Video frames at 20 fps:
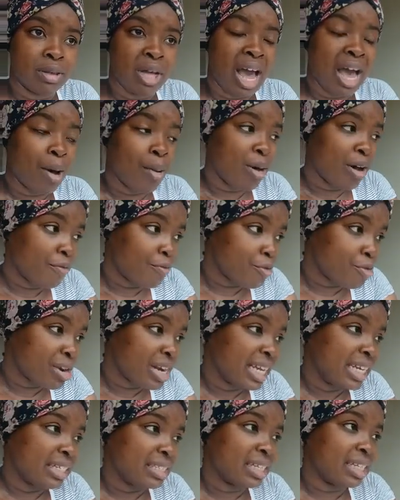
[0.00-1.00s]
However
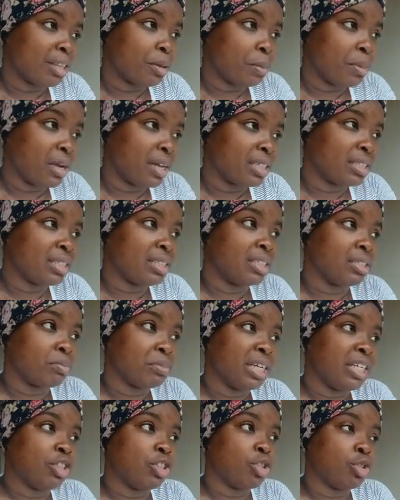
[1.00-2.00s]
it is that the person has
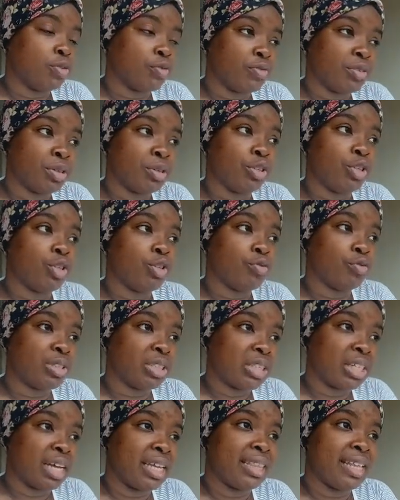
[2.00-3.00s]
made you feel, you've
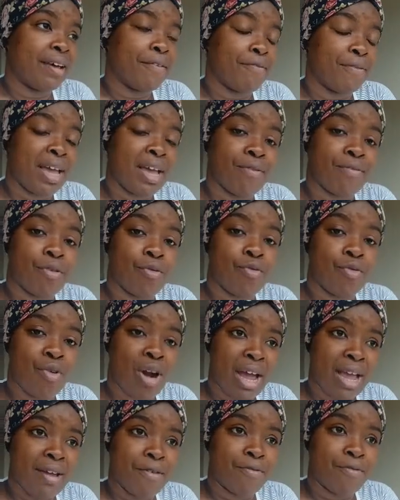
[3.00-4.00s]
returned that favor
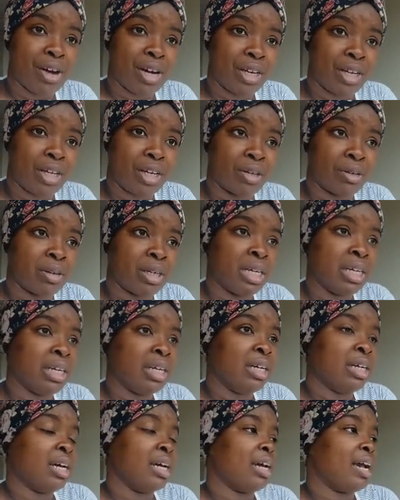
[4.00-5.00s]
right in front of you.
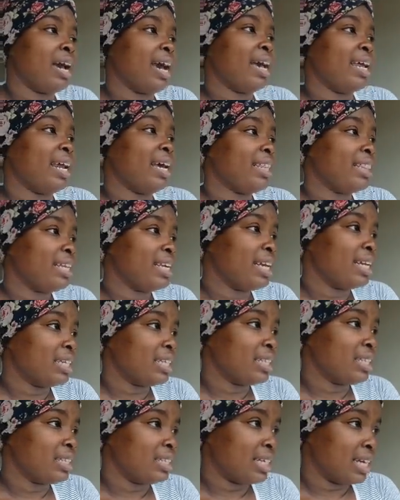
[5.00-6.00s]
And at the end
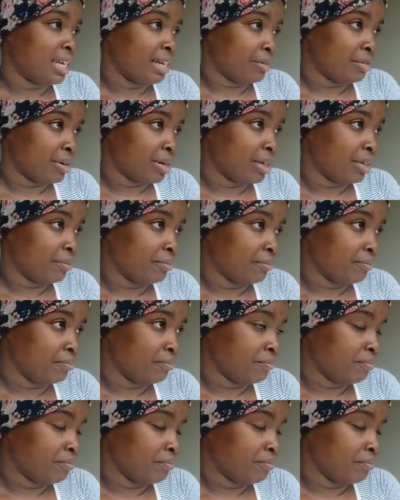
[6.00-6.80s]
of the day, right,